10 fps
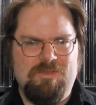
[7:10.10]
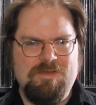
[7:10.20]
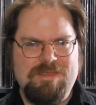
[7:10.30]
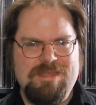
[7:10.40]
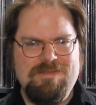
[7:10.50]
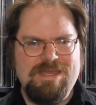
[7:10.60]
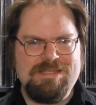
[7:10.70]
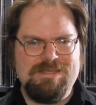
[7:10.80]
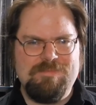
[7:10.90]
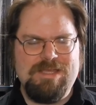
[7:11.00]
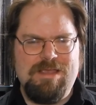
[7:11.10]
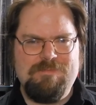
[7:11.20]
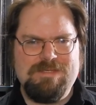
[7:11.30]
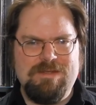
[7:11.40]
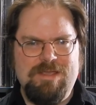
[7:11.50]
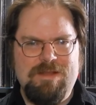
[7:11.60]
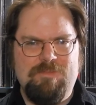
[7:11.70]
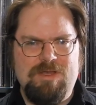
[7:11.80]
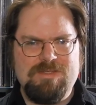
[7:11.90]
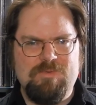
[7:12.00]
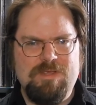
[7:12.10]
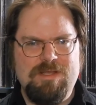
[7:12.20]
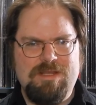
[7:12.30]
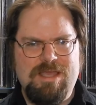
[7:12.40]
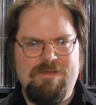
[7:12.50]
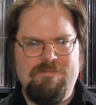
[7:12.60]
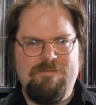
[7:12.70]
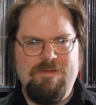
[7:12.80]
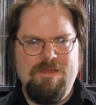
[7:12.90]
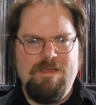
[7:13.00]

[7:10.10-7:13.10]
look that you get sometimes in malls where you didn't have,